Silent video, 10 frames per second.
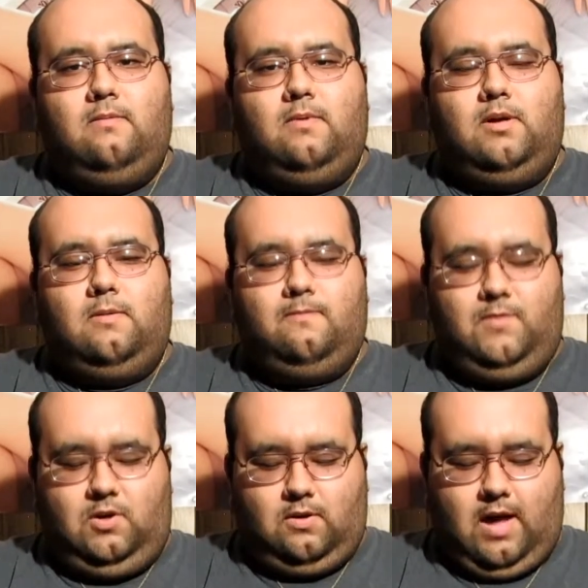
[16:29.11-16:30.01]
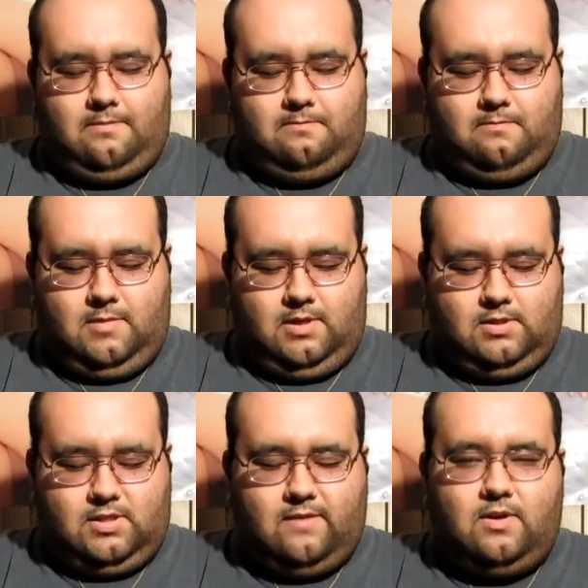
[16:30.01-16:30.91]
well, you know,
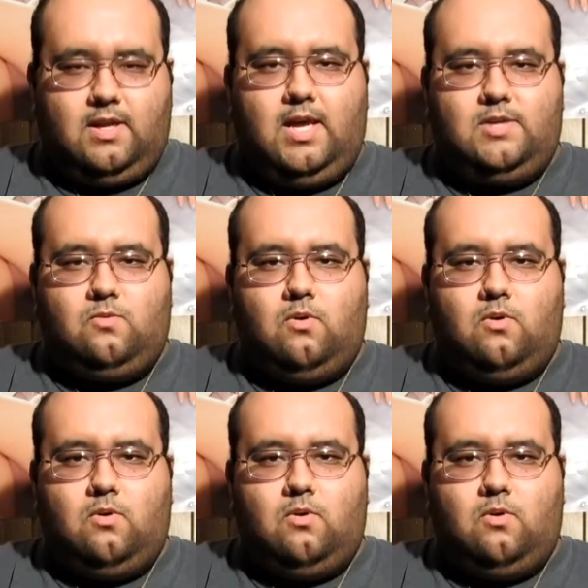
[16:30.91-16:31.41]
it's 7 days